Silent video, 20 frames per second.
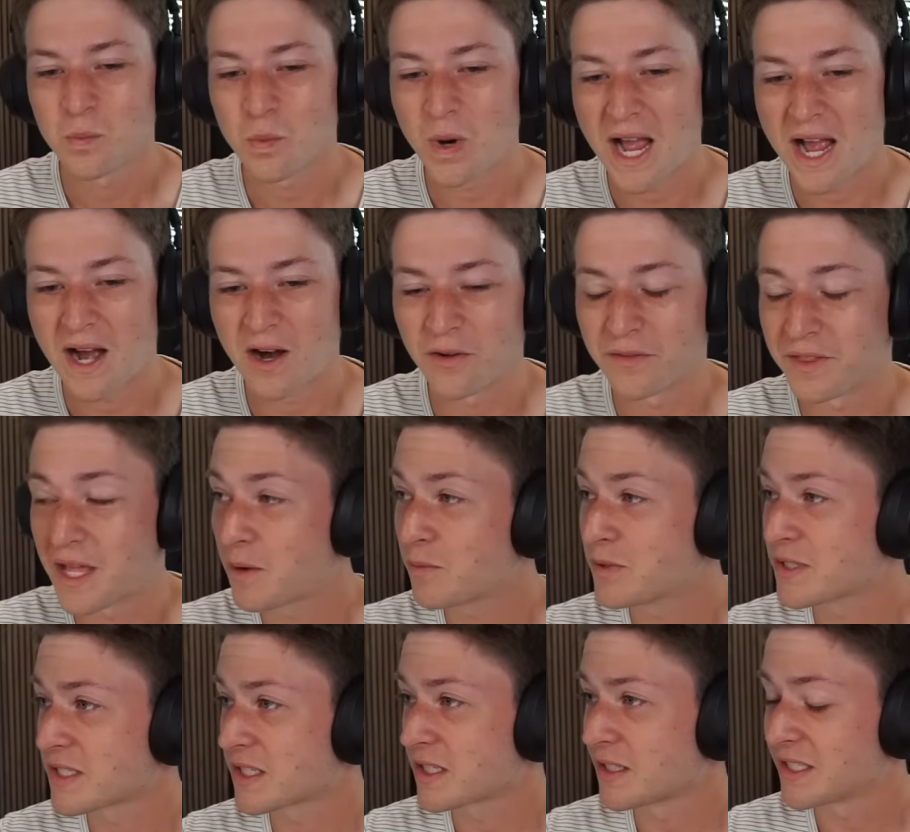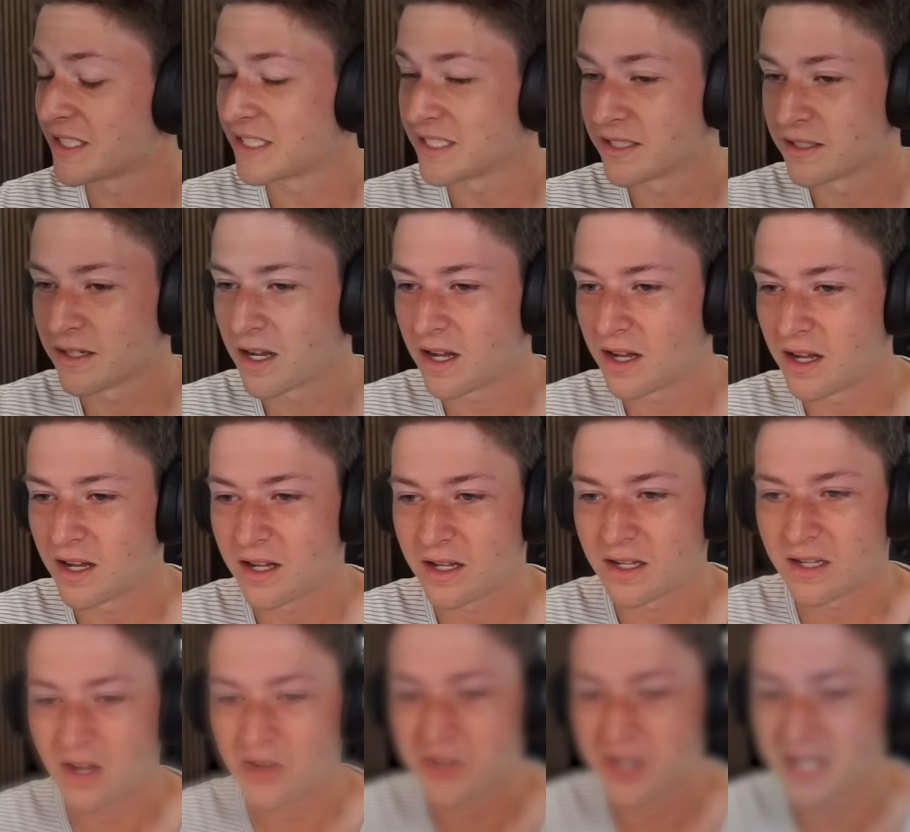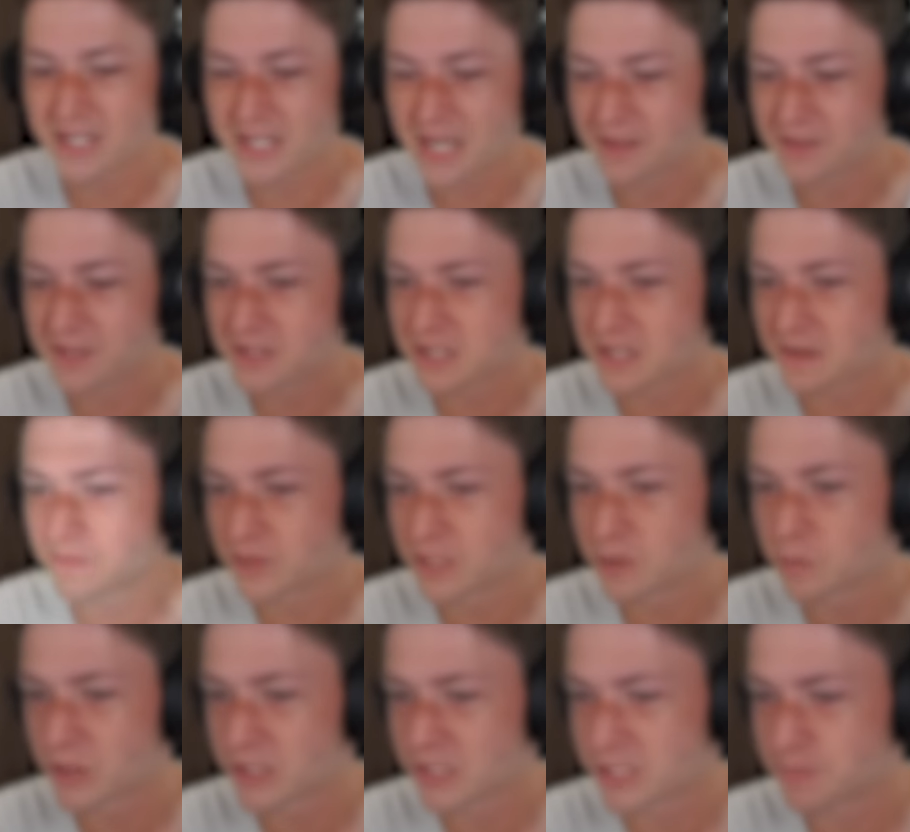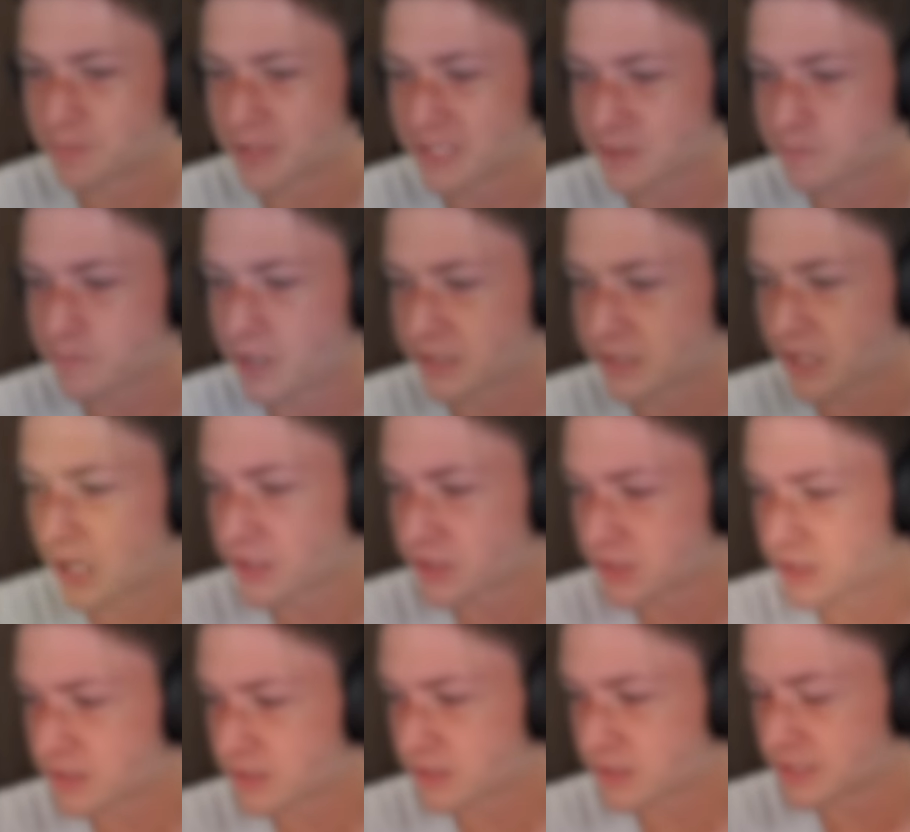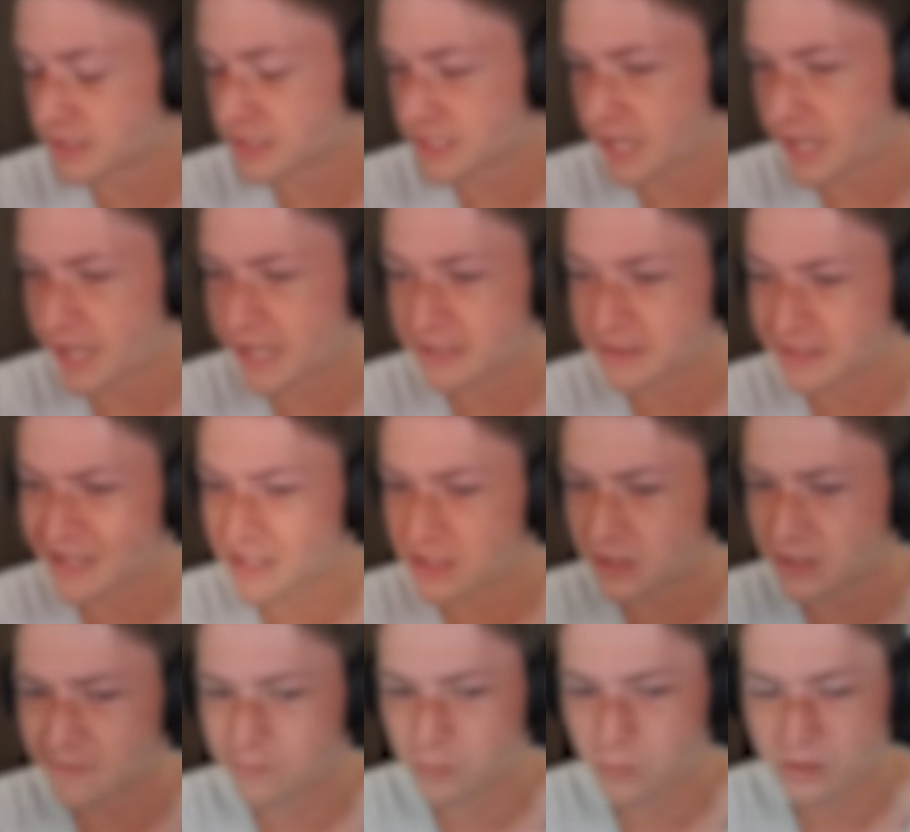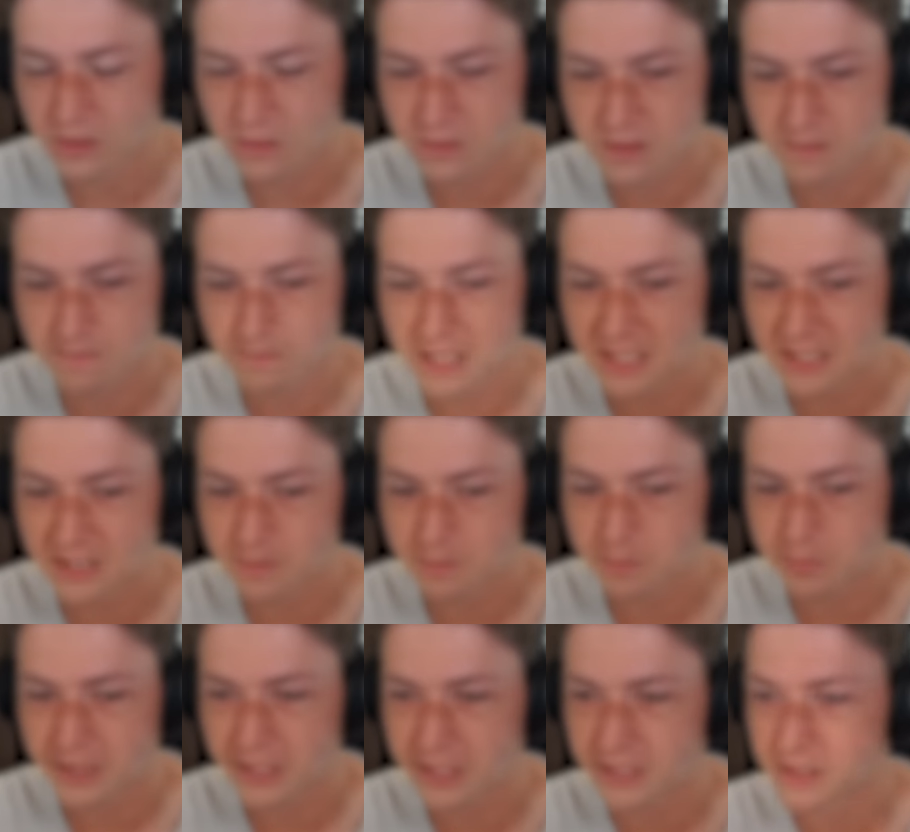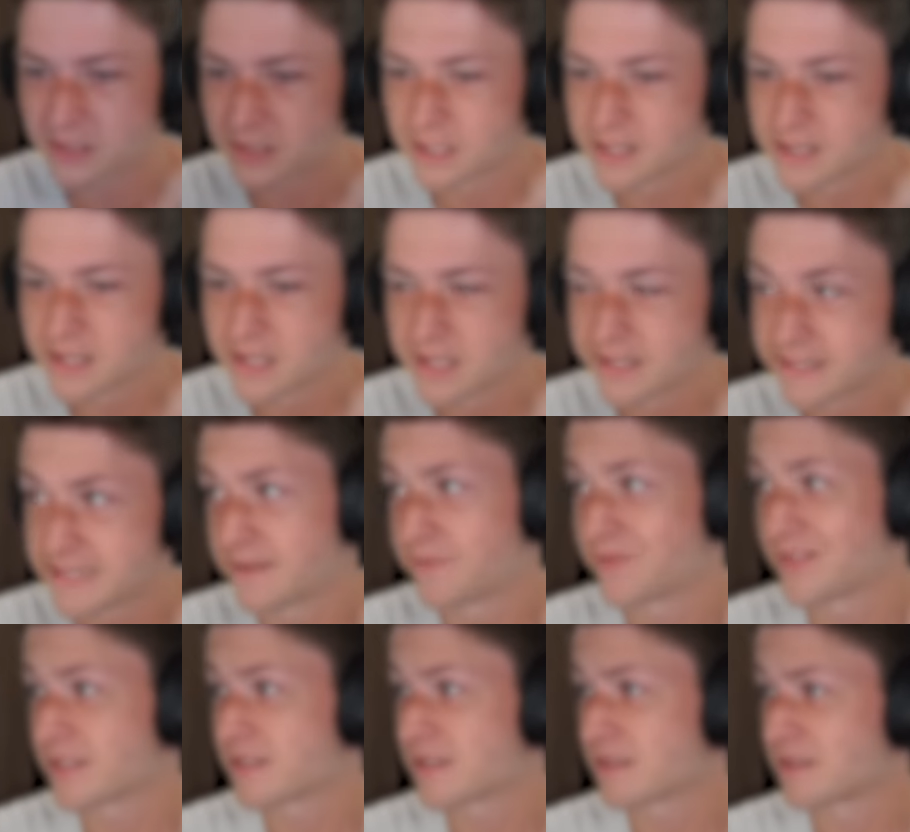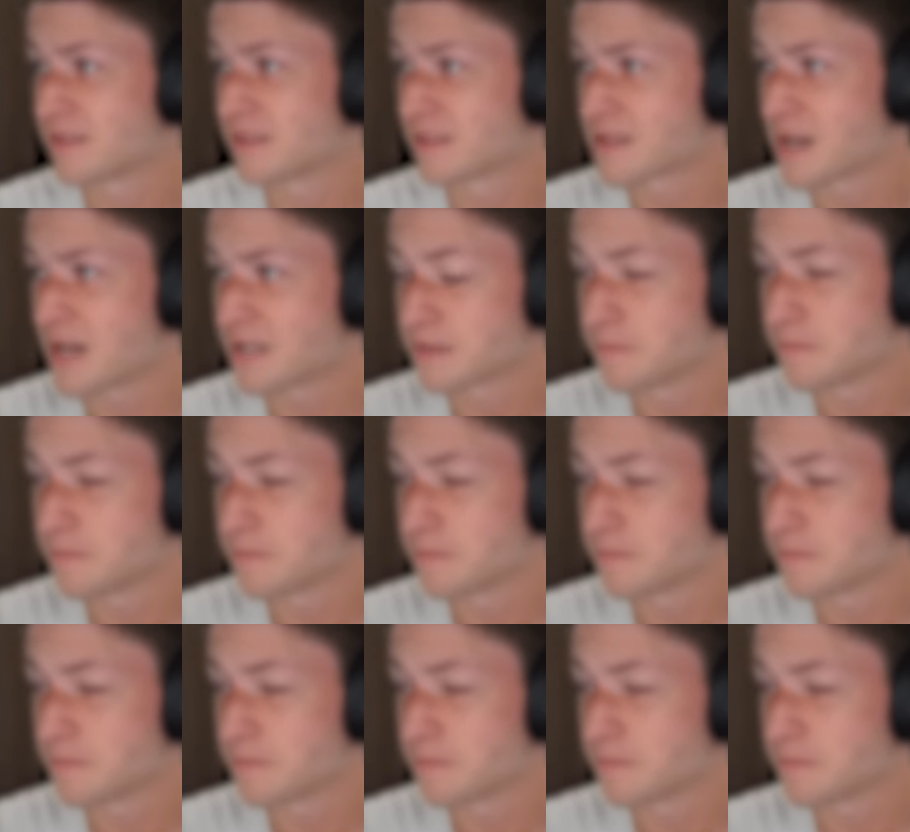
Wow, that was clean. Uh, okay, yeah, this definitely was the best montage today. Thank you to mm-hmm. everyone who submitted, but yeah, this this guy's a